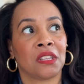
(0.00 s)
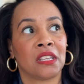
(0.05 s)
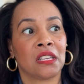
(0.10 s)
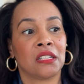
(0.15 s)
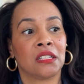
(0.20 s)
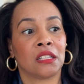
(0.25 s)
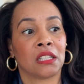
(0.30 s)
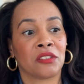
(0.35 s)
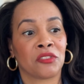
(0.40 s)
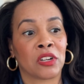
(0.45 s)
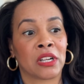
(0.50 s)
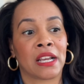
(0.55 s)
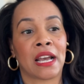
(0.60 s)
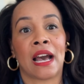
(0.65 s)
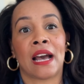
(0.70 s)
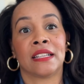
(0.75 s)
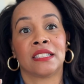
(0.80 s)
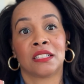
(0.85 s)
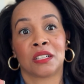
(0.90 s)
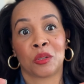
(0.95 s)
the delivery
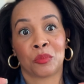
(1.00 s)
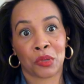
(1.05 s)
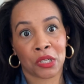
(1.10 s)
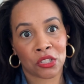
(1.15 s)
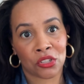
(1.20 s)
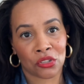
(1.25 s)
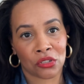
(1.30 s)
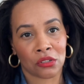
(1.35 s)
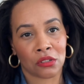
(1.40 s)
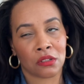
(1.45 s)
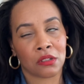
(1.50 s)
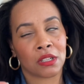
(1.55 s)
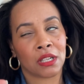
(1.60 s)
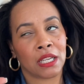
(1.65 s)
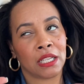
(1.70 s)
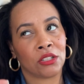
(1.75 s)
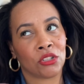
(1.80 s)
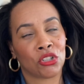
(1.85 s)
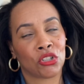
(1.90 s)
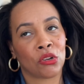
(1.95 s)
guy took a picture
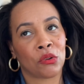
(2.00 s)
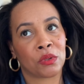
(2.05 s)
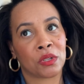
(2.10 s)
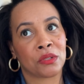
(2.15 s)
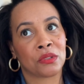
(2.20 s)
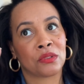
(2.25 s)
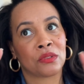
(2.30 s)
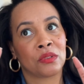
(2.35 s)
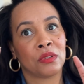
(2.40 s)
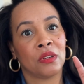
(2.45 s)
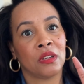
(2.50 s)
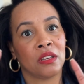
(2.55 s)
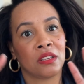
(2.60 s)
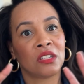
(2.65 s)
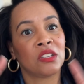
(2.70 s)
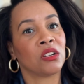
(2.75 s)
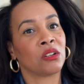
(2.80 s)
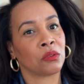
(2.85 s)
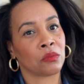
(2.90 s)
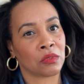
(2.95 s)
and showed us,
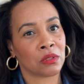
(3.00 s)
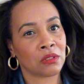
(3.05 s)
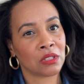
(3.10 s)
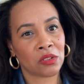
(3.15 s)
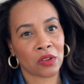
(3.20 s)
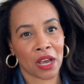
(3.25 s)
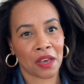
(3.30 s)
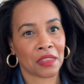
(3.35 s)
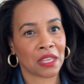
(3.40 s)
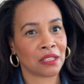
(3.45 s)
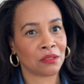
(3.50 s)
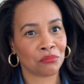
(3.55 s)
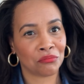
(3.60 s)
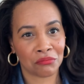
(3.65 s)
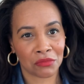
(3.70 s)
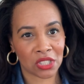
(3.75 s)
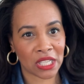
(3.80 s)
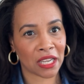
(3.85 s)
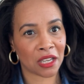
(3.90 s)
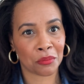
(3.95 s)
you know, you know how they
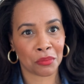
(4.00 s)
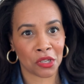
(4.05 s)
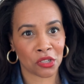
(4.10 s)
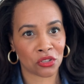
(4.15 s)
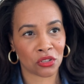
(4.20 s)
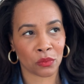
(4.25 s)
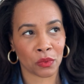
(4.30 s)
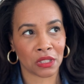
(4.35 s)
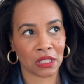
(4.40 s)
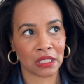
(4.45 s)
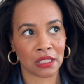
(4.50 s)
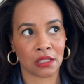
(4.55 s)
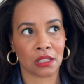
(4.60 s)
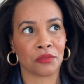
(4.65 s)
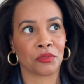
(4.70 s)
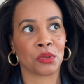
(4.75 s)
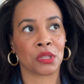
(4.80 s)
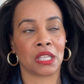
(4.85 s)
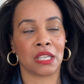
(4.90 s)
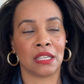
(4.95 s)
take a picture when they
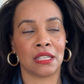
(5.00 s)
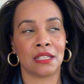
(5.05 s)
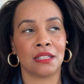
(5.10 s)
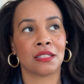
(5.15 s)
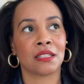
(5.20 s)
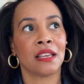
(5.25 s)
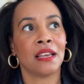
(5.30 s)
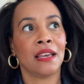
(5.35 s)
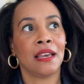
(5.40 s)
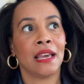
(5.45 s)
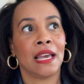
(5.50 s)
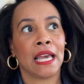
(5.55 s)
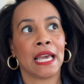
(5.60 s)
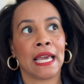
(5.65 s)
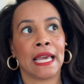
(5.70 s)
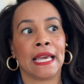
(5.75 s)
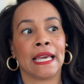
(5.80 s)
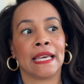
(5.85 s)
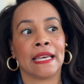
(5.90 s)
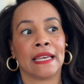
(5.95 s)
deliver things,
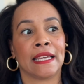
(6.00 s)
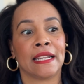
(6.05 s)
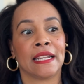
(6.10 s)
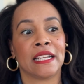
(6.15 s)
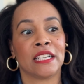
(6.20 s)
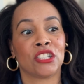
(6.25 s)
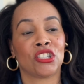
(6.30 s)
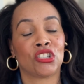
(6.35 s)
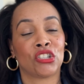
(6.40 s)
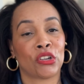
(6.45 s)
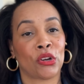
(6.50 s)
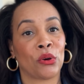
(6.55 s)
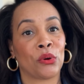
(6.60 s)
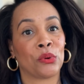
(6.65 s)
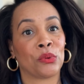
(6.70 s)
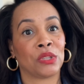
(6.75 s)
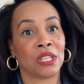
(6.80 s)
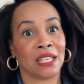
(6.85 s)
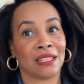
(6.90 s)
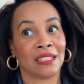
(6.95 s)
and it
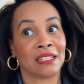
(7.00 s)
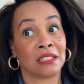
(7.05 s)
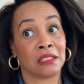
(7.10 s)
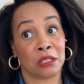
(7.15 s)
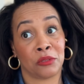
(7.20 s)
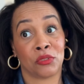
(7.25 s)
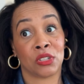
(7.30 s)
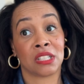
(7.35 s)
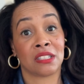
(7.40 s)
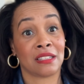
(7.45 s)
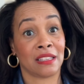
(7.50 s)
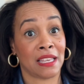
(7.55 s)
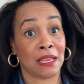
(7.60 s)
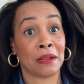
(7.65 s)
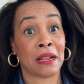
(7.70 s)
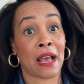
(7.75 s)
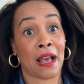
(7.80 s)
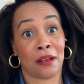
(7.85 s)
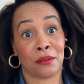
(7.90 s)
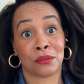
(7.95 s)
showed that they delivered it to
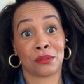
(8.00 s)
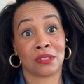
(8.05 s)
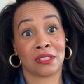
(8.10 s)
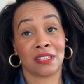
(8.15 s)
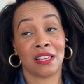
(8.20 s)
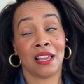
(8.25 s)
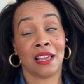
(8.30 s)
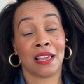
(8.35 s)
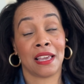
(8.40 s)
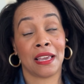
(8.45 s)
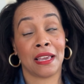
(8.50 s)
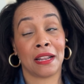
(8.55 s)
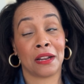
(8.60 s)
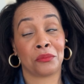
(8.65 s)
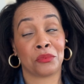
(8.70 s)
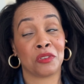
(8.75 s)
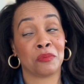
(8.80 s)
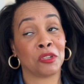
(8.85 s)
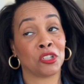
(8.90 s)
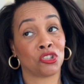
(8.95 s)
that house.
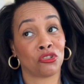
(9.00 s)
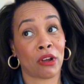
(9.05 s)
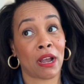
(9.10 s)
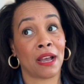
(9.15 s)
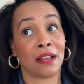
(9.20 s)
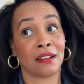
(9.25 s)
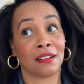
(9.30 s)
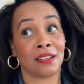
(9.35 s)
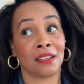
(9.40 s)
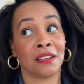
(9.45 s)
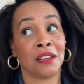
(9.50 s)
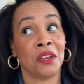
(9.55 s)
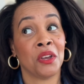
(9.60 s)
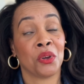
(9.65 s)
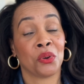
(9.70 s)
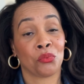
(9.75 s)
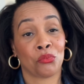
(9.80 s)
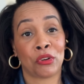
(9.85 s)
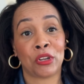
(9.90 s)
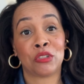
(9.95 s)
And we've been trying to
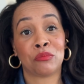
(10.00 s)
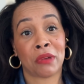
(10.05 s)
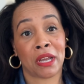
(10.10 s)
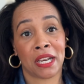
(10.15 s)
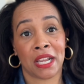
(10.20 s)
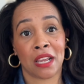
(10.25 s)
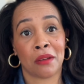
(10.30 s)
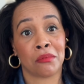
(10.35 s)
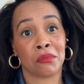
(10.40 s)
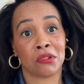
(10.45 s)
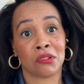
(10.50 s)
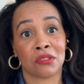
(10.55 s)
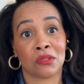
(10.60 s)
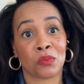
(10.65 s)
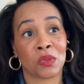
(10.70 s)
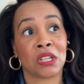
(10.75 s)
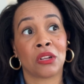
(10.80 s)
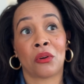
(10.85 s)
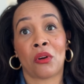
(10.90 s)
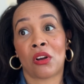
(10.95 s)
reach my neighbors.
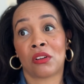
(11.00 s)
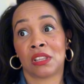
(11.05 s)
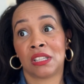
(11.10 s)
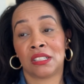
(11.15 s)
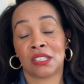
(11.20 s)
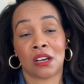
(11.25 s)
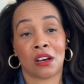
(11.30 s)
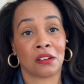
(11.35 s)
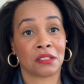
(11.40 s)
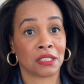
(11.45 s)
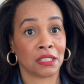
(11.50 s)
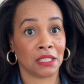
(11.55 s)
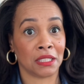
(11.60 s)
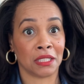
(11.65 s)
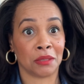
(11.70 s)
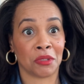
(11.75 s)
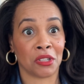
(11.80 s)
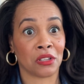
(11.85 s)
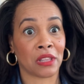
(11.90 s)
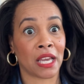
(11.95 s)
We don't hardly talk to
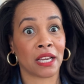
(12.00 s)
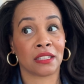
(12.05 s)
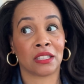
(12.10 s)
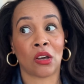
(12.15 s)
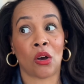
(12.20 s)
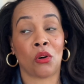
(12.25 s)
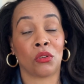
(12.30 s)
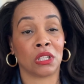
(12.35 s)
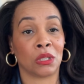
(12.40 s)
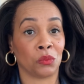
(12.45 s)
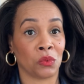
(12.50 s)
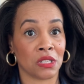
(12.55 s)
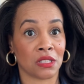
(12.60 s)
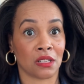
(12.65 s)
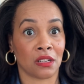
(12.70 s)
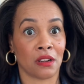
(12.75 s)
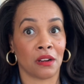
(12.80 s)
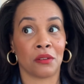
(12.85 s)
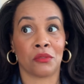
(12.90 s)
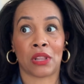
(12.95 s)
them. They're like the only
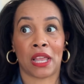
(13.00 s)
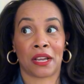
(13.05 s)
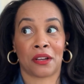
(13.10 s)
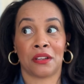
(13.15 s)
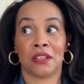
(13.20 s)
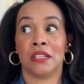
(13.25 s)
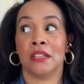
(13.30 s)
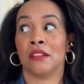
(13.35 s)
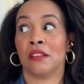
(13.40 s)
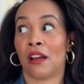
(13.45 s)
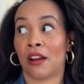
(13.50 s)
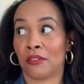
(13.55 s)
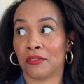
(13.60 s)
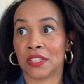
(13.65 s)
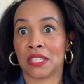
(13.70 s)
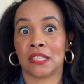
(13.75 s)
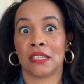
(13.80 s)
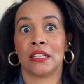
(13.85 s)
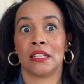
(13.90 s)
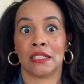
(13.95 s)
ones in our like in our
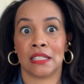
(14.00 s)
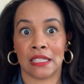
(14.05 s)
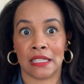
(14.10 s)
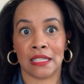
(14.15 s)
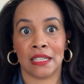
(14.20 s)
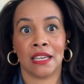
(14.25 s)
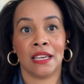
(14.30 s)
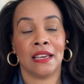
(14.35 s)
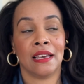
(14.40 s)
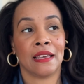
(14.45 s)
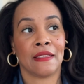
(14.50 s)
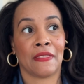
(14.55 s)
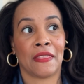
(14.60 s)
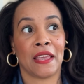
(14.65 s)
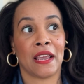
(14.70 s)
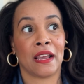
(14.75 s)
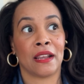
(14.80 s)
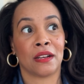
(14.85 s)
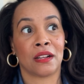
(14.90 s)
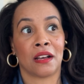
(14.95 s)
vicinity
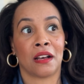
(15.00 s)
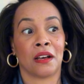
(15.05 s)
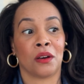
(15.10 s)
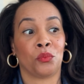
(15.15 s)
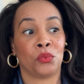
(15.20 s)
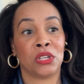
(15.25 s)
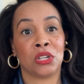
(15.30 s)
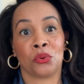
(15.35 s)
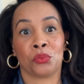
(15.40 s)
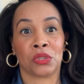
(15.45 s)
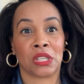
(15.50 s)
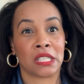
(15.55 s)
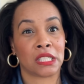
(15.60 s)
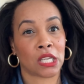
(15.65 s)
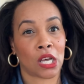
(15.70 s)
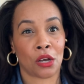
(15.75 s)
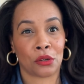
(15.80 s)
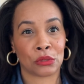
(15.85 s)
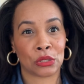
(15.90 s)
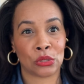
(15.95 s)
that uh, we don't really
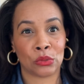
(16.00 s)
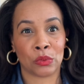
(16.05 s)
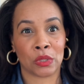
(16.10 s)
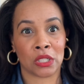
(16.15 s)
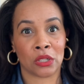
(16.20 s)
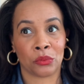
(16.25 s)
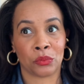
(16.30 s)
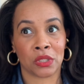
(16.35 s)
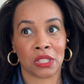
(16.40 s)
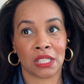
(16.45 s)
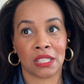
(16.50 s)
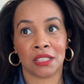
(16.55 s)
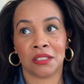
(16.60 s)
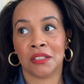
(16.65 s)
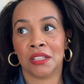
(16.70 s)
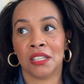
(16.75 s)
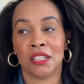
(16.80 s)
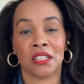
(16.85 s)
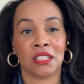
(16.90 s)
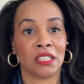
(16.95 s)
talk to. We don't really
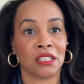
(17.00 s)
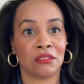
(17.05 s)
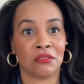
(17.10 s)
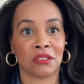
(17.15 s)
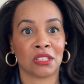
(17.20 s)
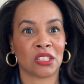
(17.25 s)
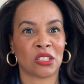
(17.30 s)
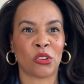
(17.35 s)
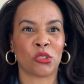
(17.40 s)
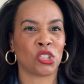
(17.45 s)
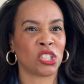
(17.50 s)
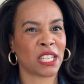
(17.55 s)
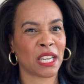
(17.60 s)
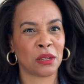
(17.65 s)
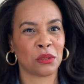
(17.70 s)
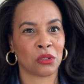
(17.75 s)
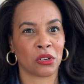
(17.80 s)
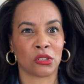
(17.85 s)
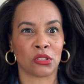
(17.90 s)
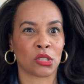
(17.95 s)

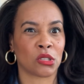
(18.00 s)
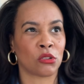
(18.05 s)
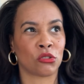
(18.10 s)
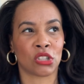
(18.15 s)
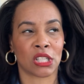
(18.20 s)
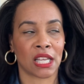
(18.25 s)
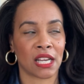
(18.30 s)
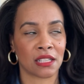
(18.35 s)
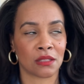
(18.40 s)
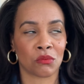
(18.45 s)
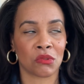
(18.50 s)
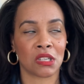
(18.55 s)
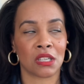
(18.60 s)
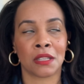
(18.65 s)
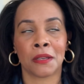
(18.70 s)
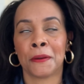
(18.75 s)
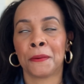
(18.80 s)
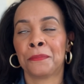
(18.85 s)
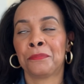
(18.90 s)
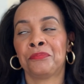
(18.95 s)
associate or socialize
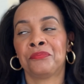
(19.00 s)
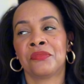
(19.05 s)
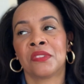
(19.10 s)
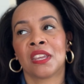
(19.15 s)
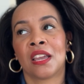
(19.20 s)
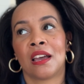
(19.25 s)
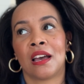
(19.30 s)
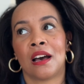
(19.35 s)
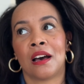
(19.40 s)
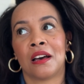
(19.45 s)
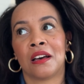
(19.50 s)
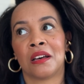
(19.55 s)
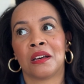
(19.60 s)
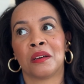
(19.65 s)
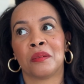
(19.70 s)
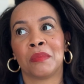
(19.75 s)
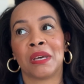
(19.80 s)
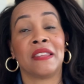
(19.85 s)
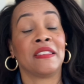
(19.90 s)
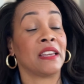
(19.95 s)
with.
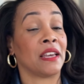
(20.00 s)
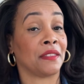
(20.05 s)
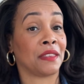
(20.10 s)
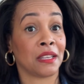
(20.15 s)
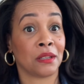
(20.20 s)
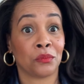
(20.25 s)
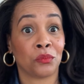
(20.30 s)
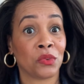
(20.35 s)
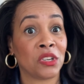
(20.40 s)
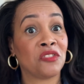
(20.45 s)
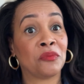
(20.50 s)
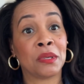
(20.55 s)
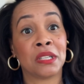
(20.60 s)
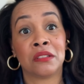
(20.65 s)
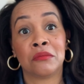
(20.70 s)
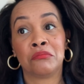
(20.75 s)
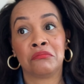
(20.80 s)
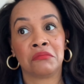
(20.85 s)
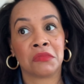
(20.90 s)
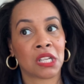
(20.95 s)
Um, and yeah, they, we've
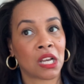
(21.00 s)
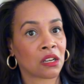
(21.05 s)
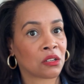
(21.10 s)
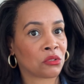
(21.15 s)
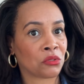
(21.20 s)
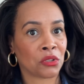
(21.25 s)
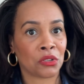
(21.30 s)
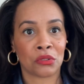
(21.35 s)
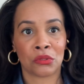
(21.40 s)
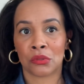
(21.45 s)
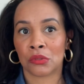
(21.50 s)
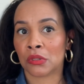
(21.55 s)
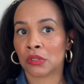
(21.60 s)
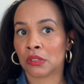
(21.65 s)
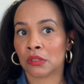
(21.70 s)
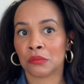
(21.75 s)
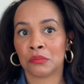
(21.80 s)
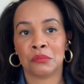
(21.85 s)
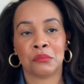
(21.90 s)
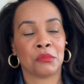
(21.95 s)
been knocking on the
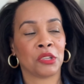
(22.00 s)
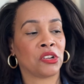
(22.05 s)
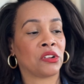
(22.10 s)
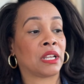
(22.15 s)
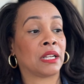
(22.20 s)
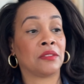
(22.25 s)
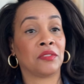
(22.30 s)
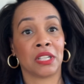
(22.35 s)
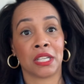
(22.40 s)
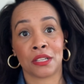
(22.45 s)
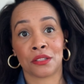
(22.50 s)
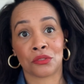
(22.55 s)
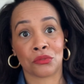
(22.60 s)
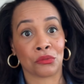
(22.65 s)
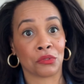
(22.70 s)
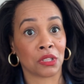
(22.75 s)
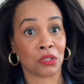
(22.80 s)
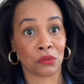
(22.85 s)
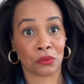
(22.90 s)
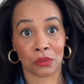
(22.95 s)
door. They're not even
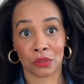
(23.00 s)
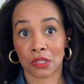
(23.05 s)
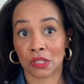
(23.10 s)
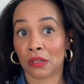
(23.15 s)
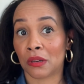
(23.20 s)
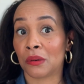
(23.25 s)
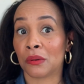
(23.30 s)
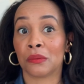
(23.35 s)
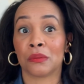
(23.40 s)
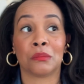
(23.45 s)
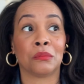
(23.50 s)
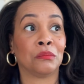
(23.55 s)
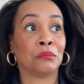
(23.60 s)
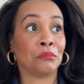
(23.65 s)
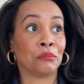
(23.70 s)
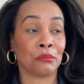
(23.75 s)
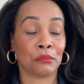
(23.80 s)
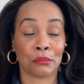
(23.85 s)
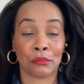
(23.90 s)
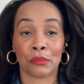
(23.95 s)
answering the door. So
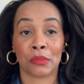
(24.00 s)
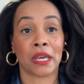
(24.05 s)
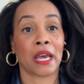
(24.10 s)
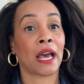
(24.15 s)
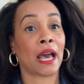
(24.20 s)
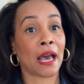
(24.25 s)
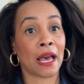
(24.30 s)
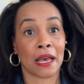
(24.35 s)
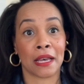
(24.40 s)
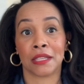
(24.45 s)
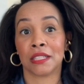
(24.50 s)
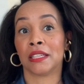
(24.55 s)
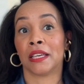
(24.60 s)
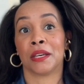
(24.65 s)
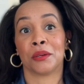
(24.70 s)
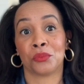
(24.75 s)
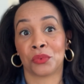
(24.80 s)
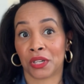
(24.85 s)
I, yeah,